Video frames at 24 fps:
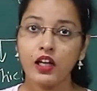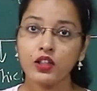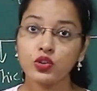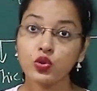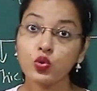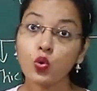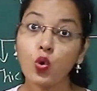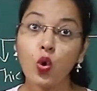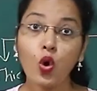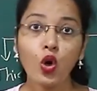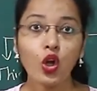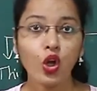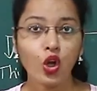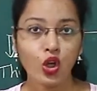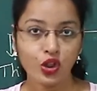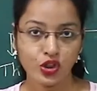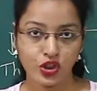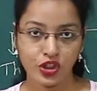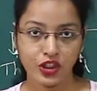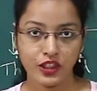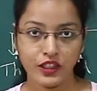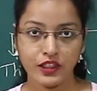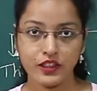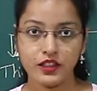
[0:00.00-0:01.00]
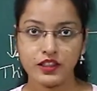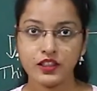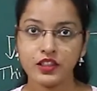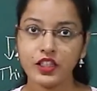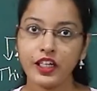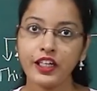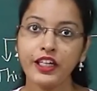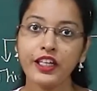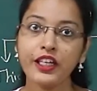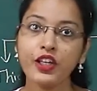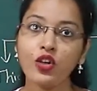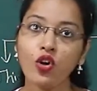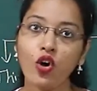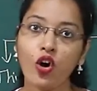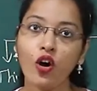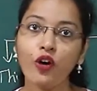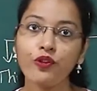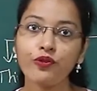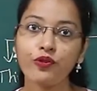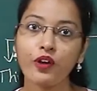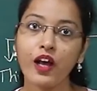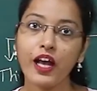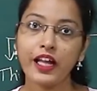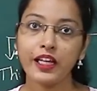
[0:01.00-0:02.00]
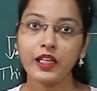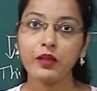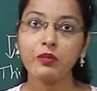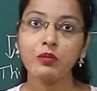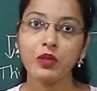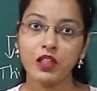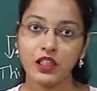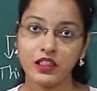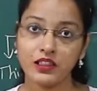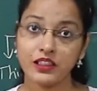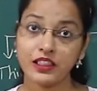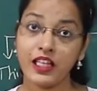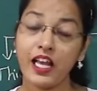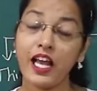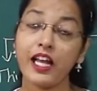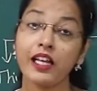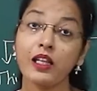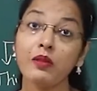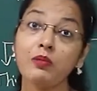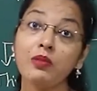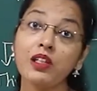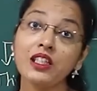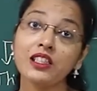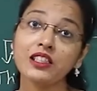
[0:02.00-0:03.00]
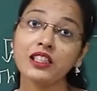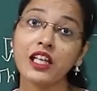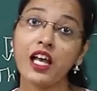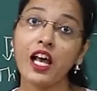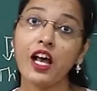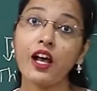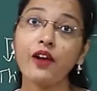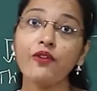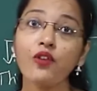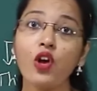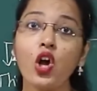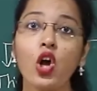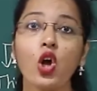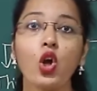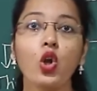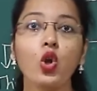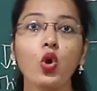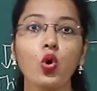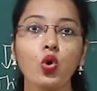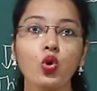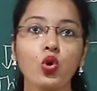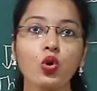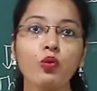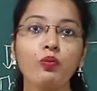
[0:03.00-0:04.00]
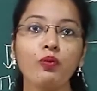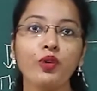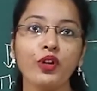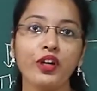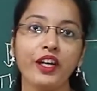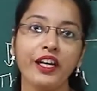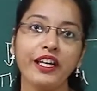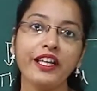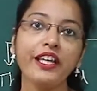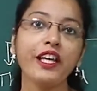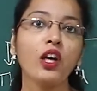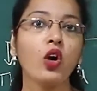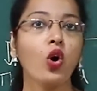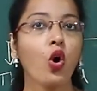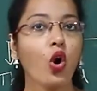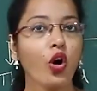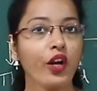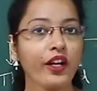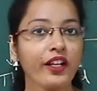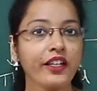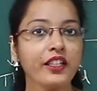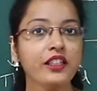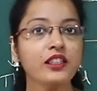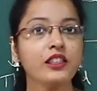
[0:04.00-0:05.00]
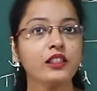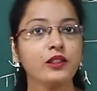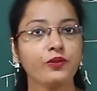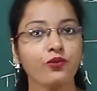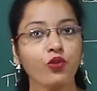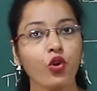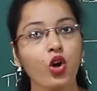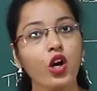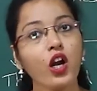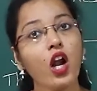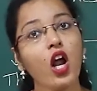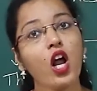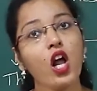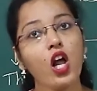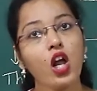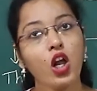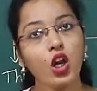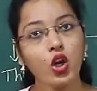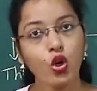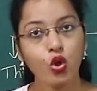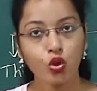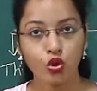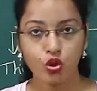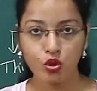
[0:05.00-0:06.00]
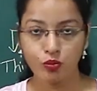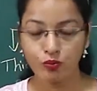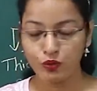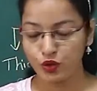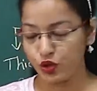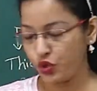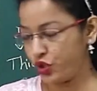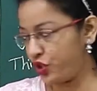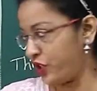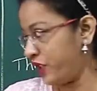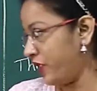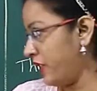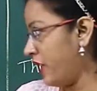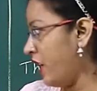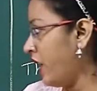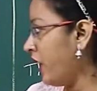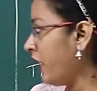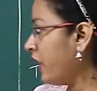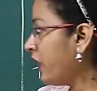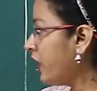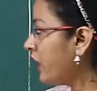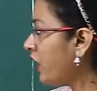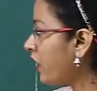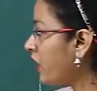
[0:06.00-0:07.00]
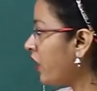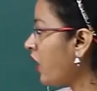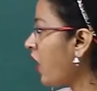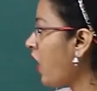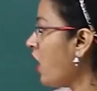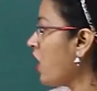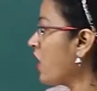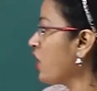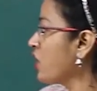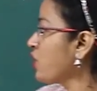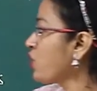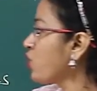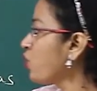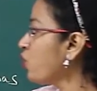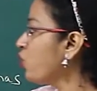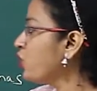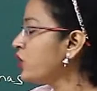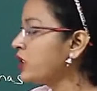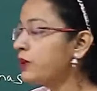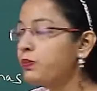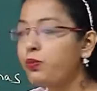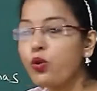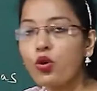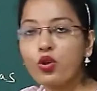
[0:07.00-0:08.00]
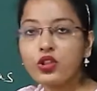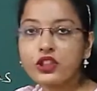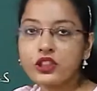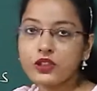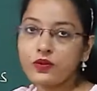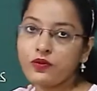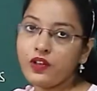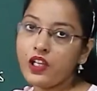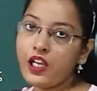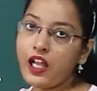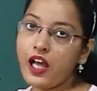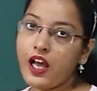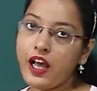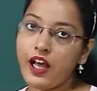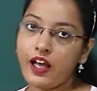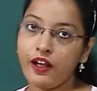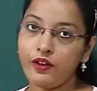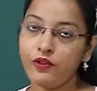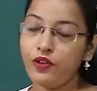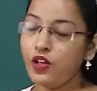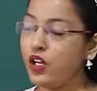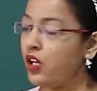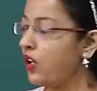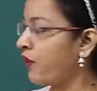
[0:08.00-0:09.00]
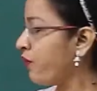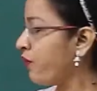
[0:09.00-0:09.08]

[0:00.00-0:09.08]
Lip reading: Zoology, study of animals. Animals have locomotory organs for locomotion. Here zoospores will have